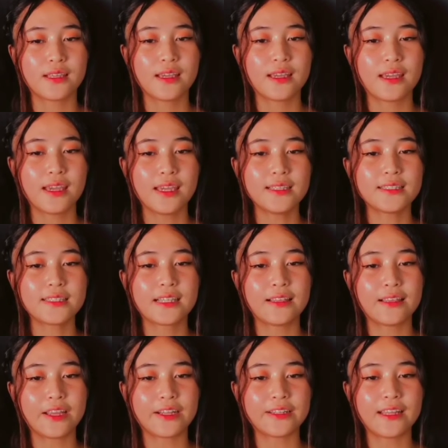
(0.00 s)
It's
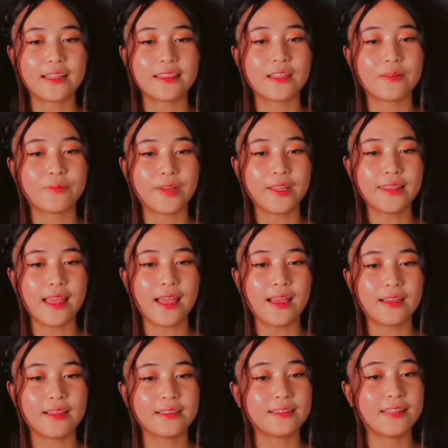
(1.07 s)
clear that the Brit
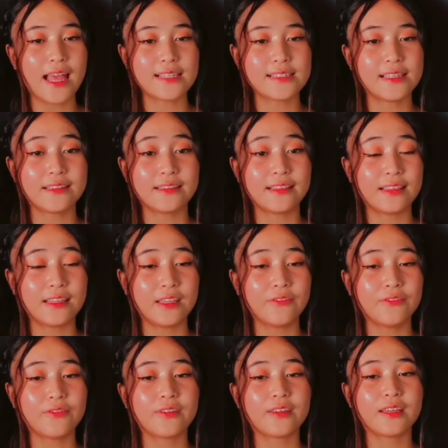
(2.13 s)
doesn't
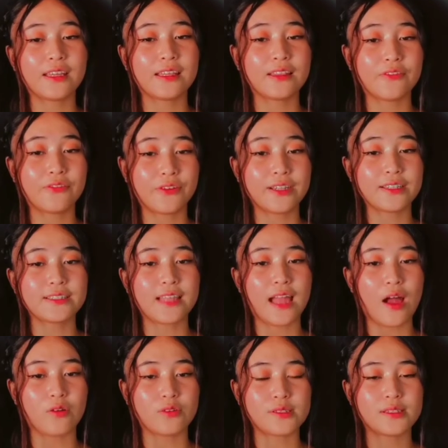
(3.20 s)
live in the first
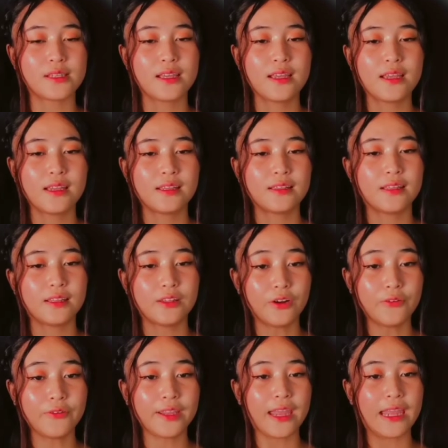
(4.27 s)
house. The
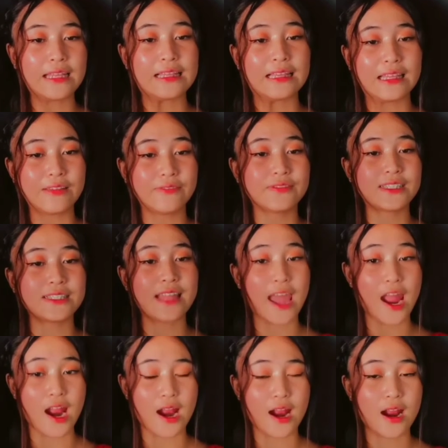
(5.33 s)
Norwegian lives
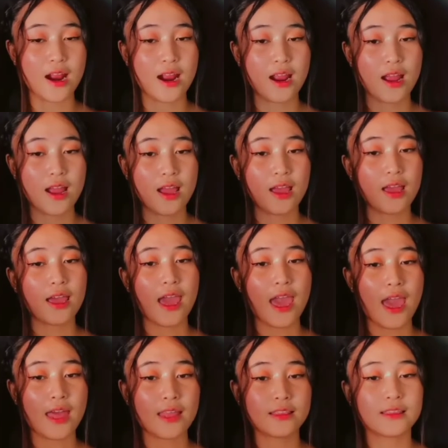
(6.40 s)
there.
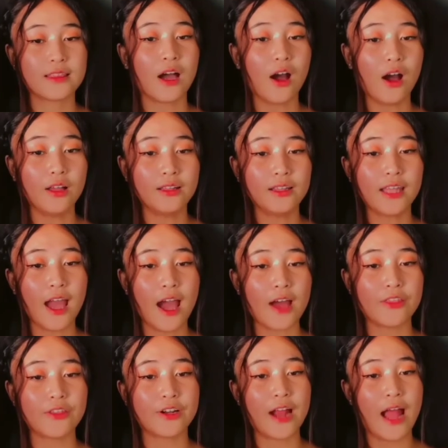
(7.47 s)
And the only
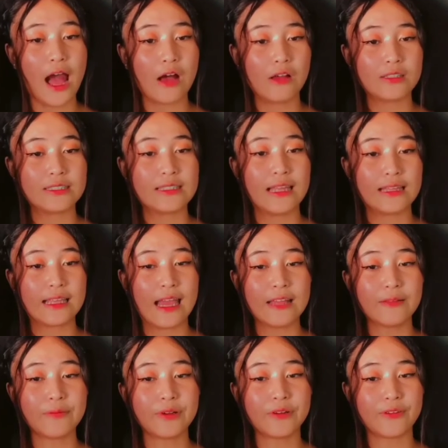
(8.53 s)
other house that
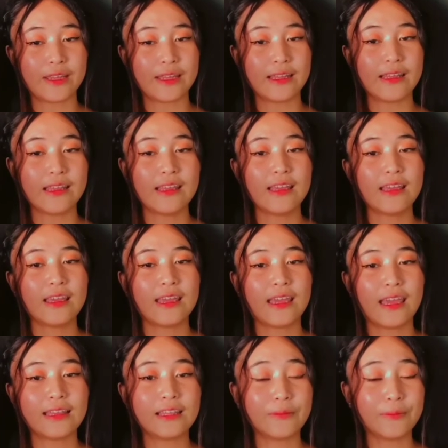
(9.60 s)
can be read
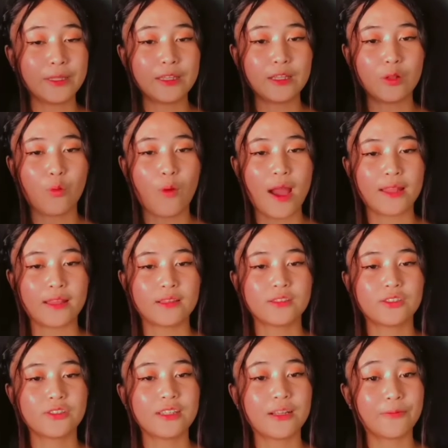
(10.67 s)
in the middle one.
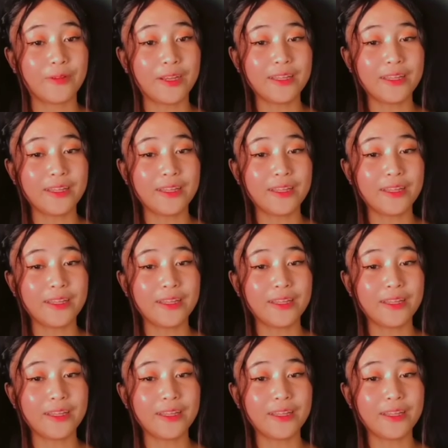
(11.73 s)
So the Brit